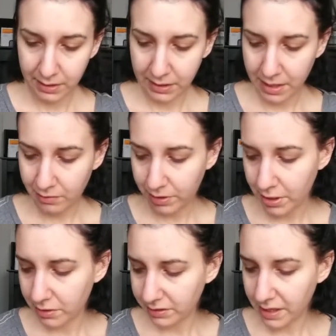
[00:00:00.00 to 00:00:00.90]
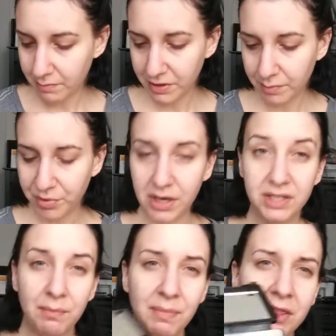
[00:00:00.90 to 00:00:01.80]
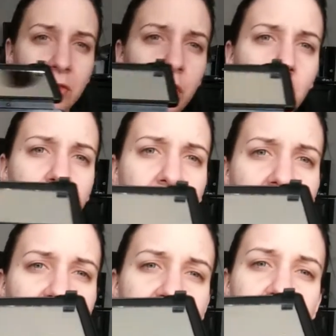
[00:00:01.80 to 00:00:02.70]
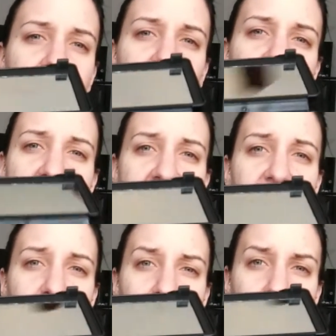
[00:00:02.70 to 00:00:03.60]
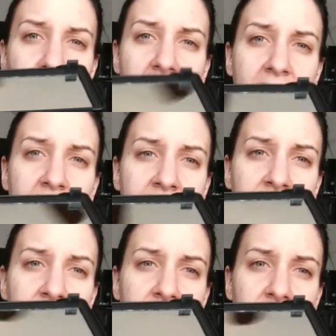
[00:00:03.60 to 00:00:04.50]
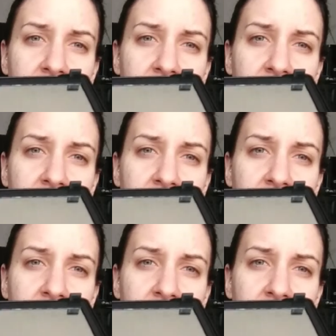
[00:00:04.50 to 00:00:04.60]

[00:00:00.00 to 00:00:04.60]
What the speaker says: You know, and hers come with a brush. But look at these shades, you guys.